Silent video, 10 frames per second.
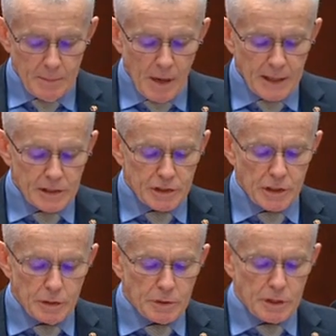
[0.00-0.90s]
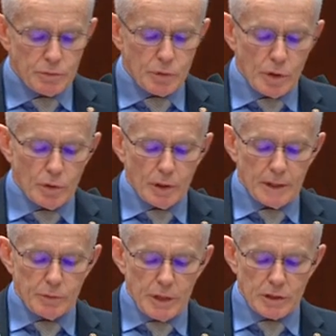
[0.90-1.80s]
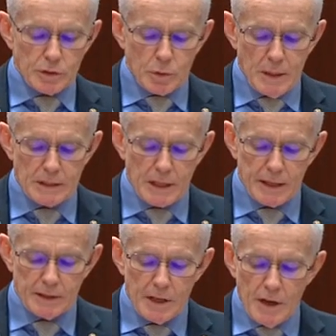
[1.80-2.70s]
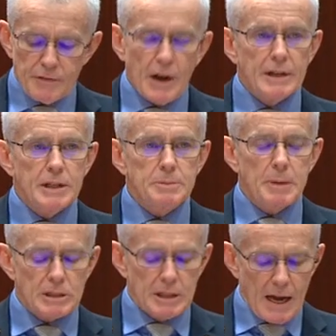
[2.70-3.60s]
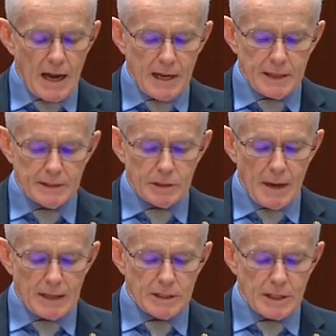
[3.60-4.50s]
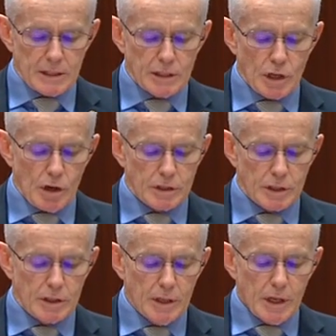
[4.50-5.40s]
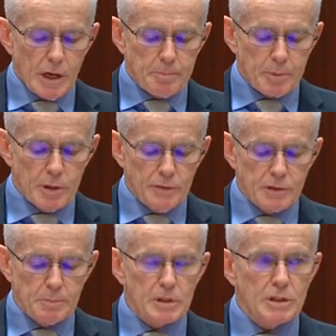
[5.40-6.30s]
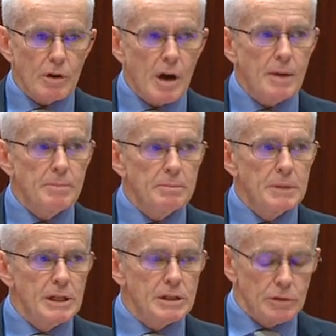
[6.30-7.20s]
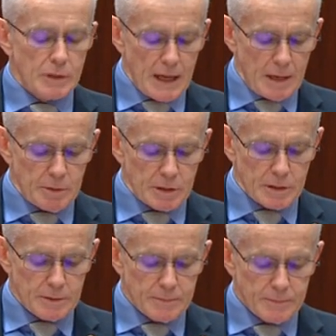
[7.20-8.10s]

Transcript: My constituents in rural and regional Queensland find it especially hard to access a doctor approved to prescribe medicinal cannabis.